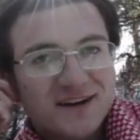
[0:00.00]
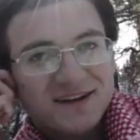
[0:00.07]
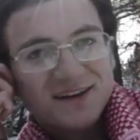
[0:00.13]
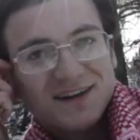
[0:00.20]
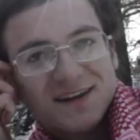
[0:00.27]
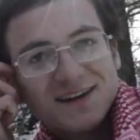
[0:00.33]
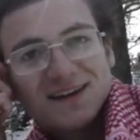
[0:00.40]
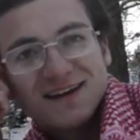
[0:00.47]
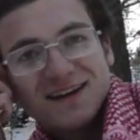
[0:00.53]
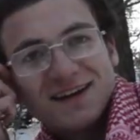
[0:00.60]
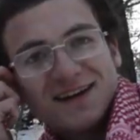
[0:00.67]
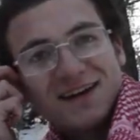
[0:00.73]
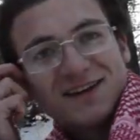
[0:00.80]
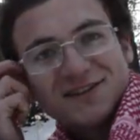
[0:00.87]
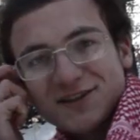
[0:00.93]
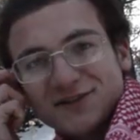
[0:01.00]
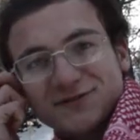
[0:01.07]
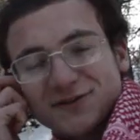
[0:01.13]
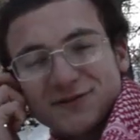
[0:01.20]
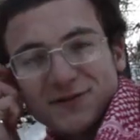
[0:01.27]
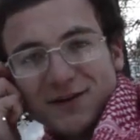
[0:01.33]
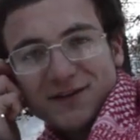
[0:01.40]
Of our stay at the just
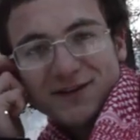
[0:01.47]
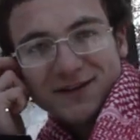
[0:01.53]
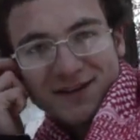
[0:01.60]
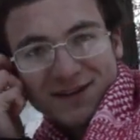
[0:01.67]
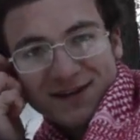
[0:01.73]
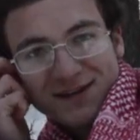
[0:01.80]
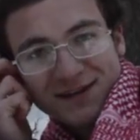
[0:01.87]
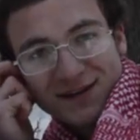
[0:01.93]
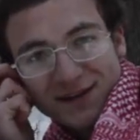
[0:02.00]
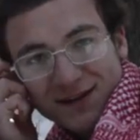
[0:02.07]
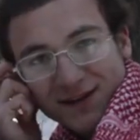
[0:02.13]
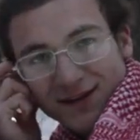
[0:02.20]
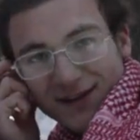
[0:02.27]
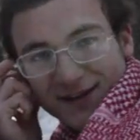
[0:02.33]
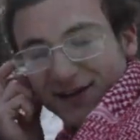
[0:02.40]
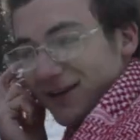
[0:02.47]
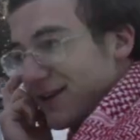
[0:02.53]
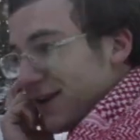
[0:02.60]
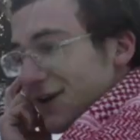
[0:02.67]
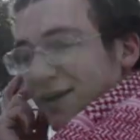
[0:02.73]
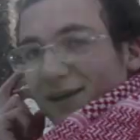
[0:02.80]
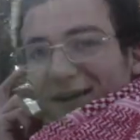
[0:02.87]
monastery. Yeah, yeah, this is going to go
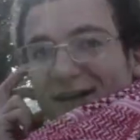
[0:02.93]
on my